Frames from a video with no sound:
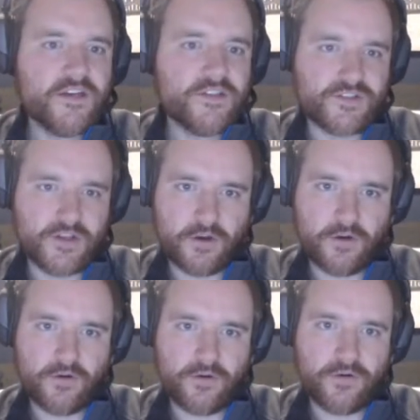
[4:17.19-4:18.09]

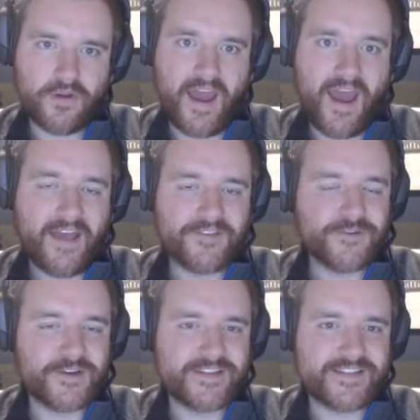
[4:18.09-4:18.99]
So as you
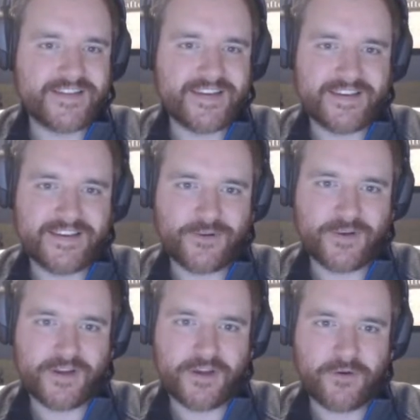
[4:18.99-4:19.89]
can see, you
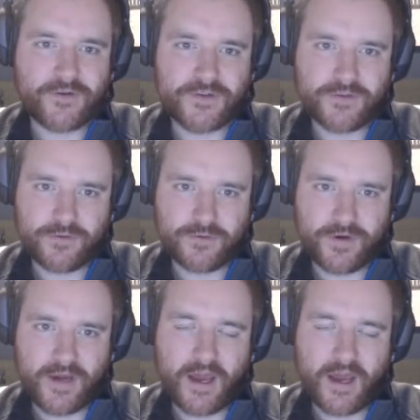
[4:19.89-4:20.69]
can go to